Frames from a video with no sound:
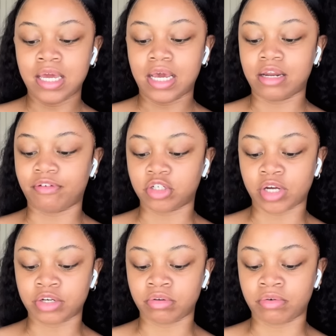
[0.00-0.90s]
and if i
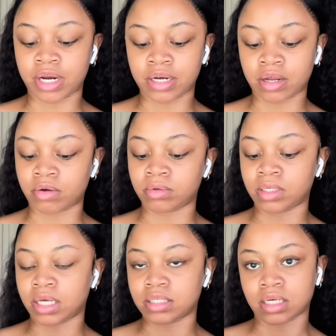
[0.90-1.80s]
try to do it right now
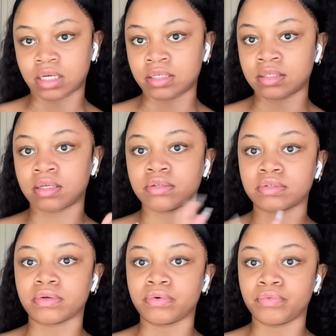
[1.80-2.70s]
get some ngiyayisanganisa
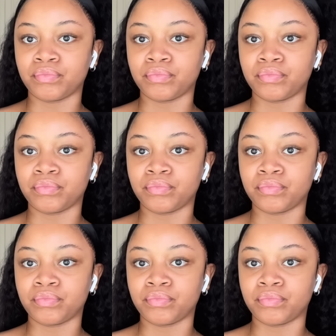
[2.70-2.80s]
so